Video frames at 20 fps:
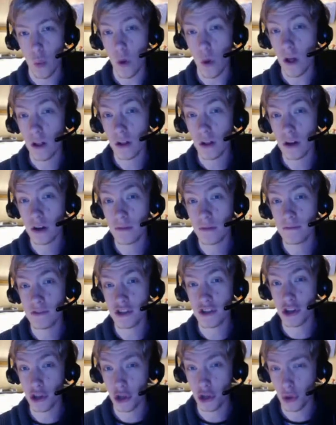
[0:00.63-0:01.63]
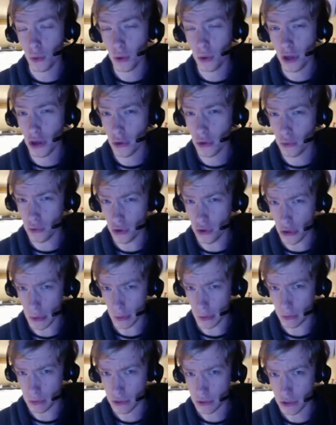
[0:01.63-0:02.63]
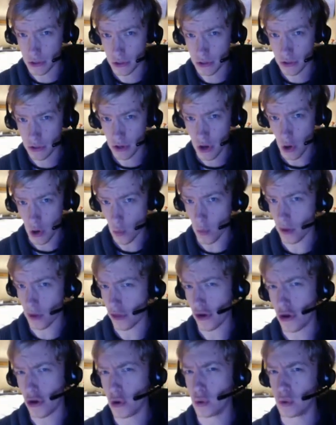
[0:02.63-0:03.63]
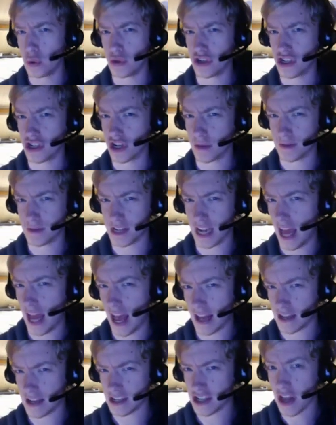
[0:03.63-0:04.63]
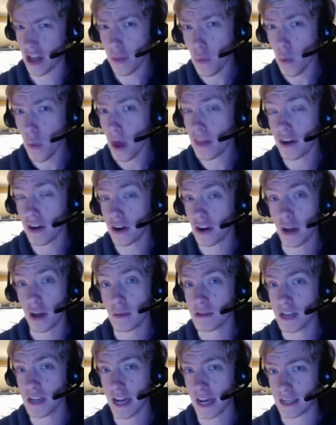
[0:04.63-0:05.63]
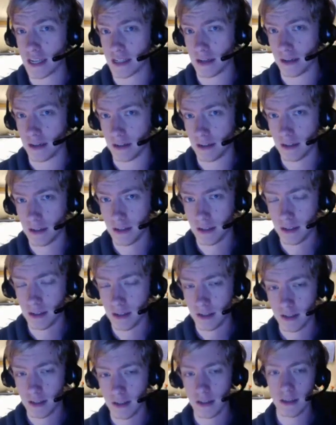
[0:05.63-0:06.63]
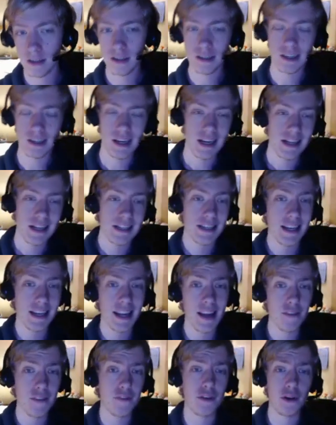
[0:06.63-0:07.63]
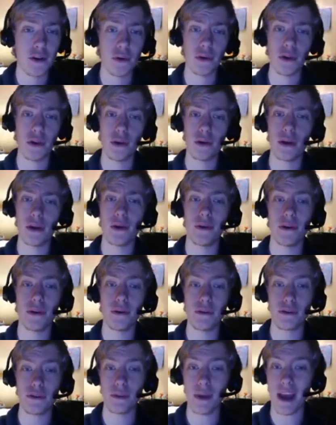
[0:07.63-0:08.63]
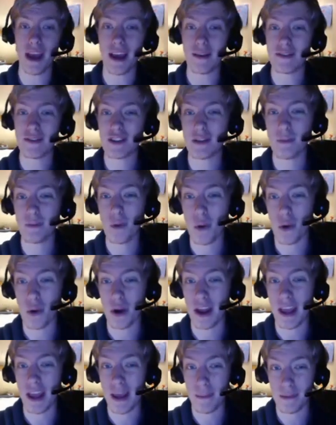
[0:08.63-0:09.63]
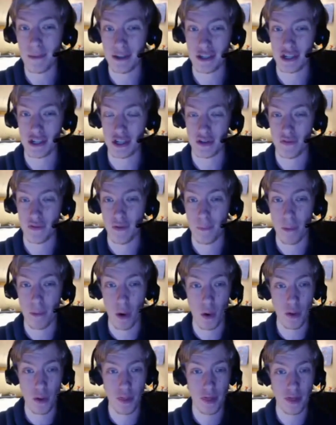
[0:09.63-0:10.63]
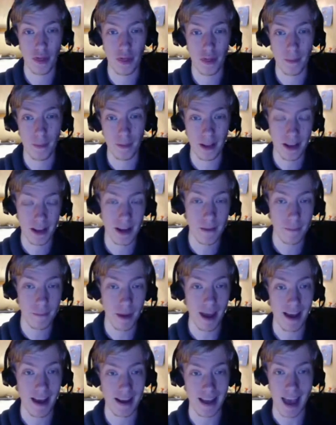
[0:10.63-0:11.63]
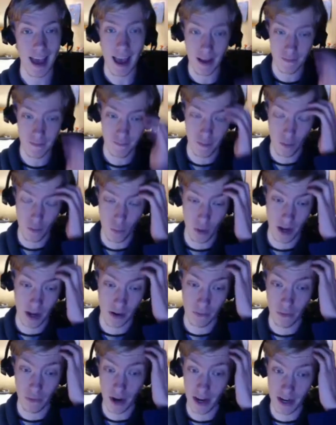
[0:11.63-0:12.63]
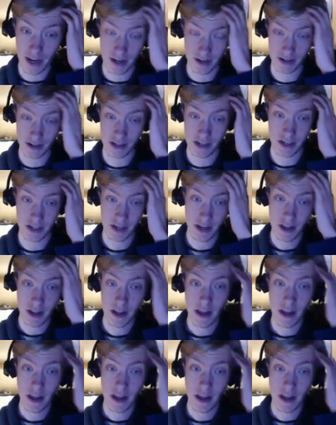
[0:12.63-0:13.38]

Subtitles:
Welcome to Yu-Gi-Oh! News, where the news comes last and the weather comes later. Today for you in Yu-Gi-Oh! News, we have some more images for both the Millennium Pack and for Wing Raiders.